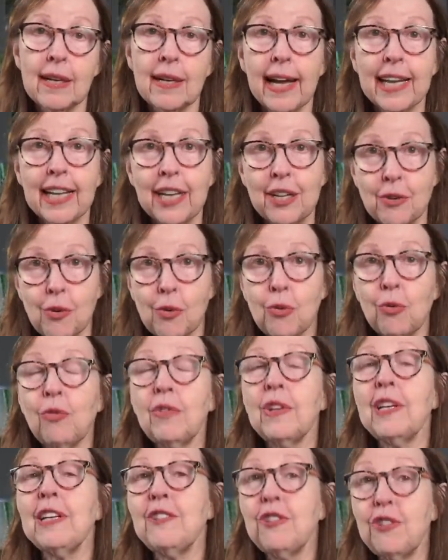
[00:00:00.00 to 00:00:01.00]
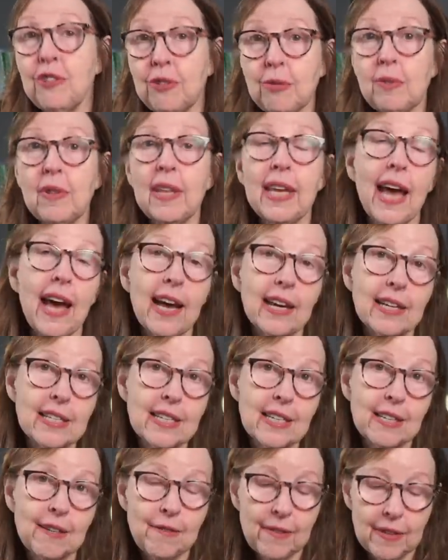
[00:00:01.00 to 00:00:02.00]
I can only do the
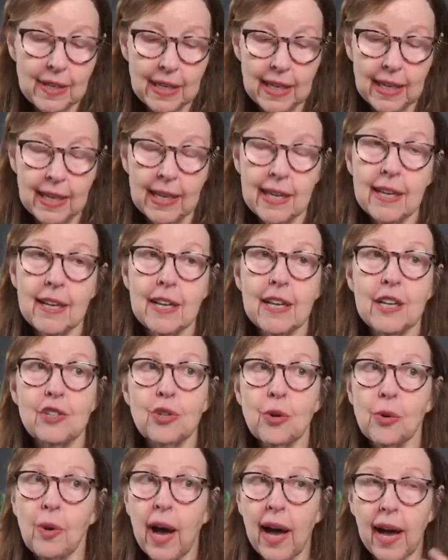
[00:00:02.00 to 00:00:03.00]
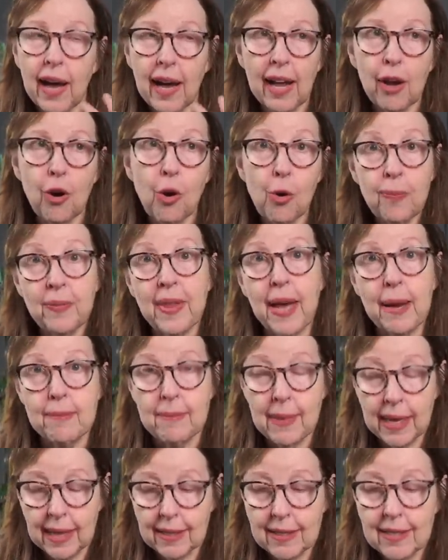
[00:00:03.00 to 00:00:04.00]
activity. So I hope that
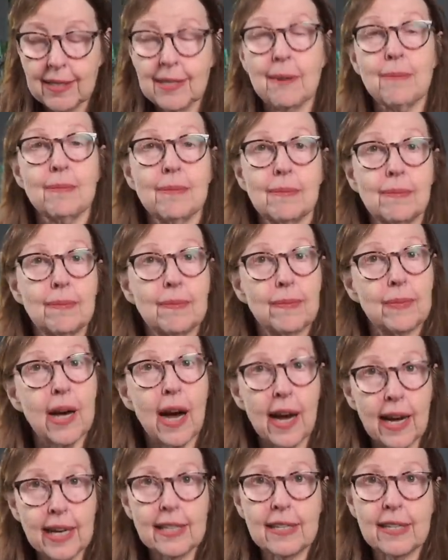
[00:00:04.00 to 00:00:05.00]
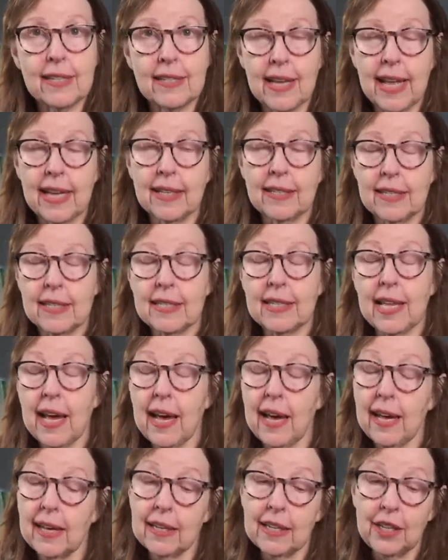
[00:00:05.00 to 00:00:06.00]
makes some kind of sense
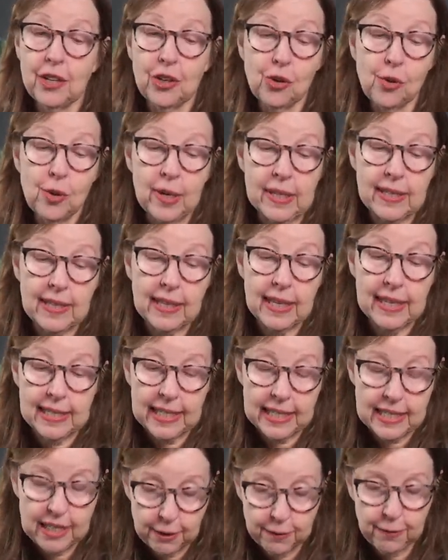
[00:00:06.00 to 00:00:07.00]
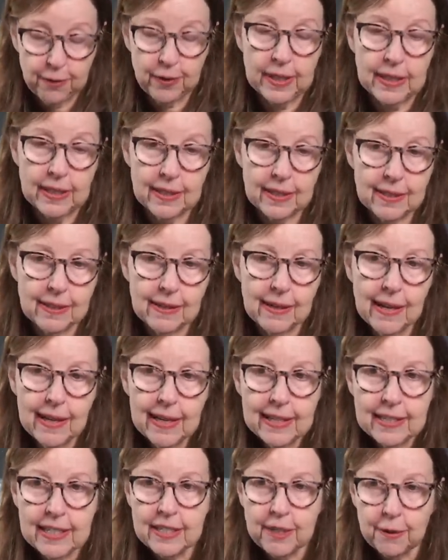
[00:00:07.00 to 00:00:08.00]
that, you know, it's it's a different
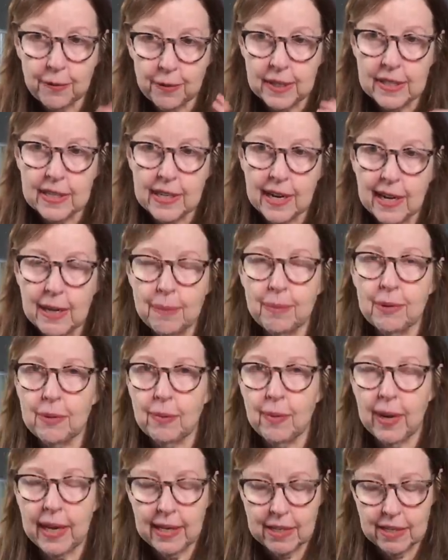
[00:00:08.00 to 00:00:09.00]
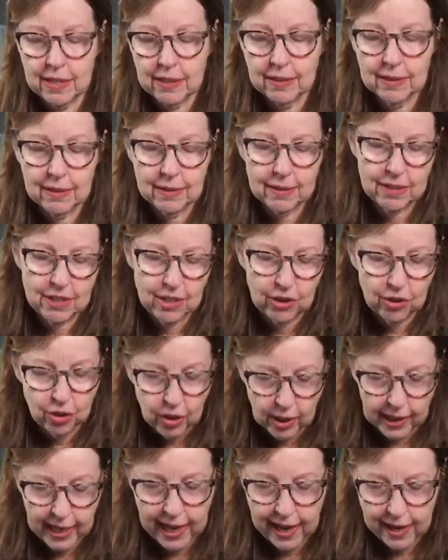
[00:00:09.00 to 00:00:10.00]
it's a different type of way to, to
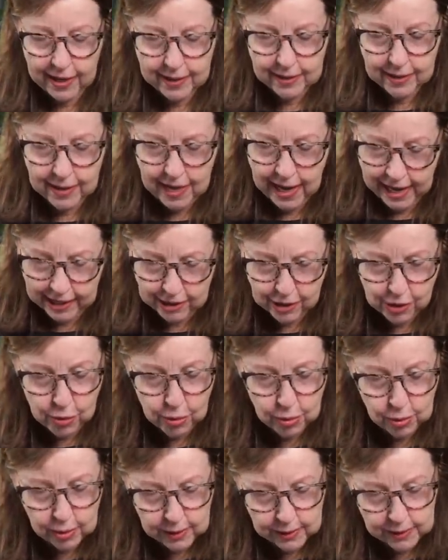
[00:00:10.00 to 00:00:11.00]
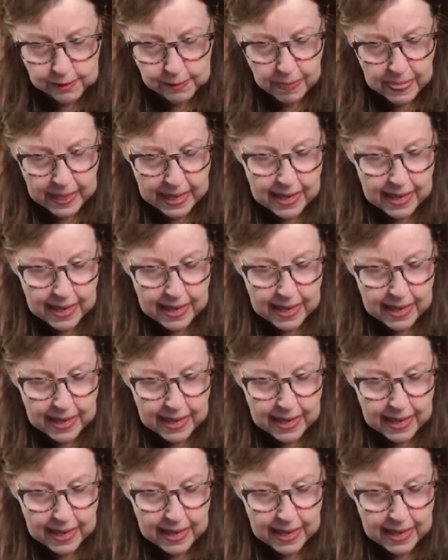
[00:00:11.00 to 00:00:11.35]
look at, at goals.